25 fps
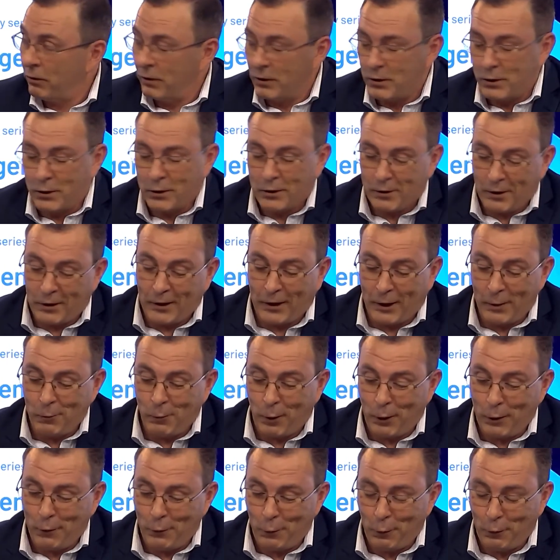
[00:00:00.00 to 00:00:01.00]
this is, again,
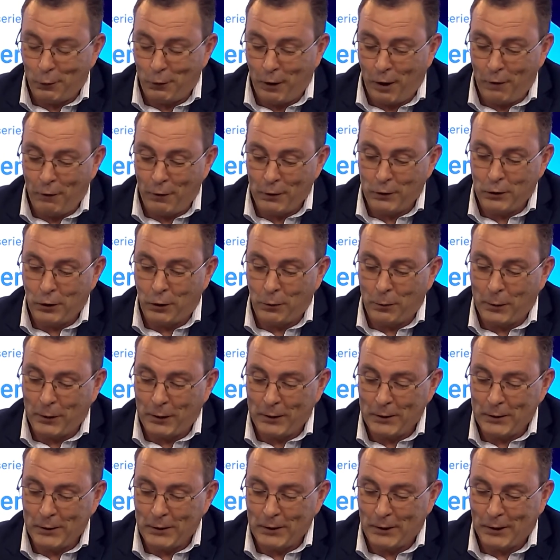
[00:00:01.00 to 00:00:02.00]
one of your favourite
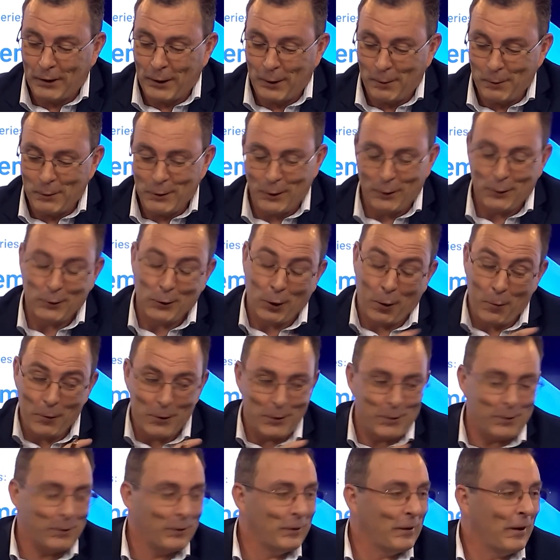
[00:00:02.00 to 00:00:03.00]
topics. So
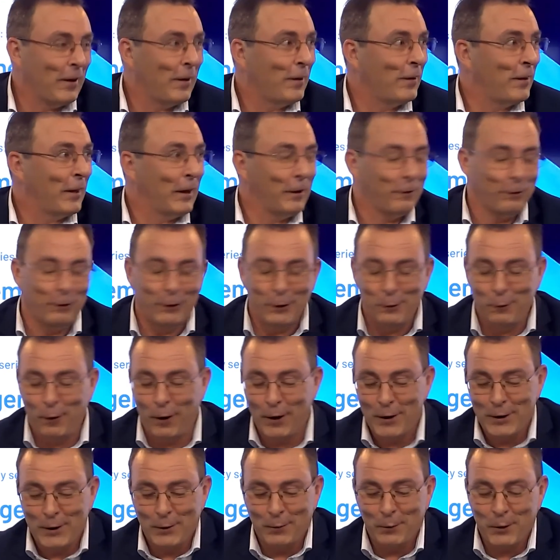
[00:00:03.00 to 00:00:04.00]
Simon's thankfully
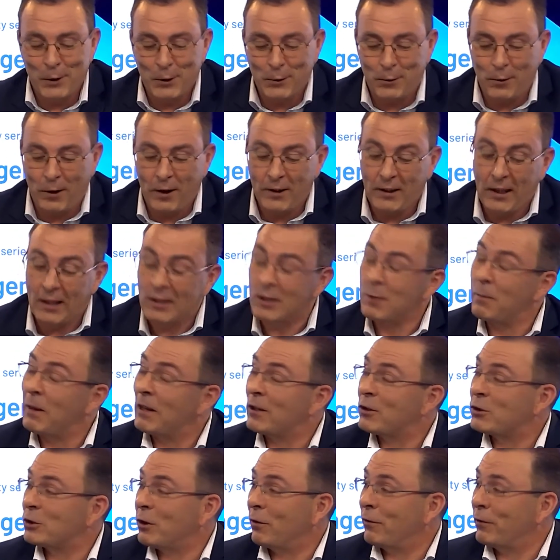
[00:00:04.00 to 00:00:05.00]
raised it, which is great, and that's
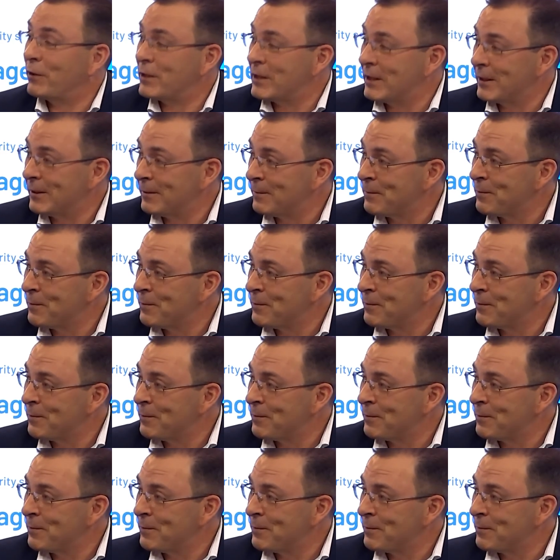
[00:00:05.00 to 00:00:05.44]
about sovereignty.